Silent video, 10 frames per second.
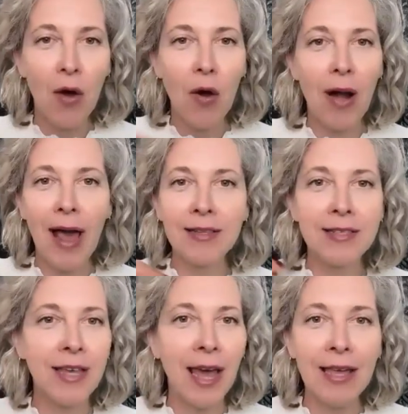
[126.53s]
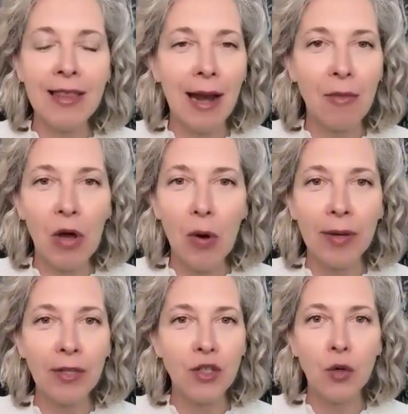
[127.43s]
Or I'll say that I'm
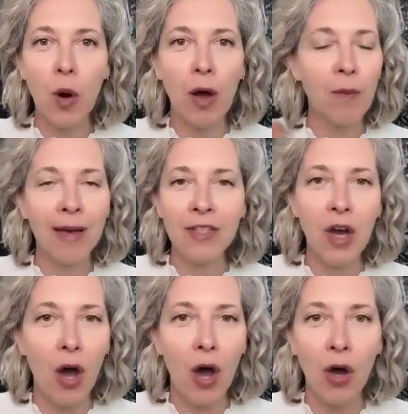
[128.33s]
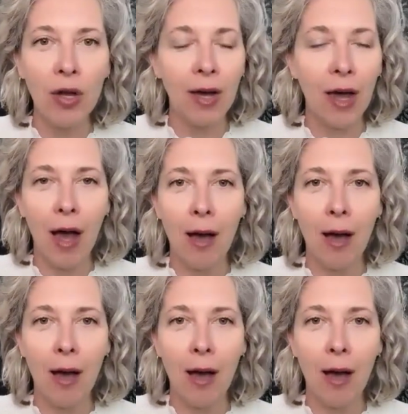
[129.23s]
going to walk my dog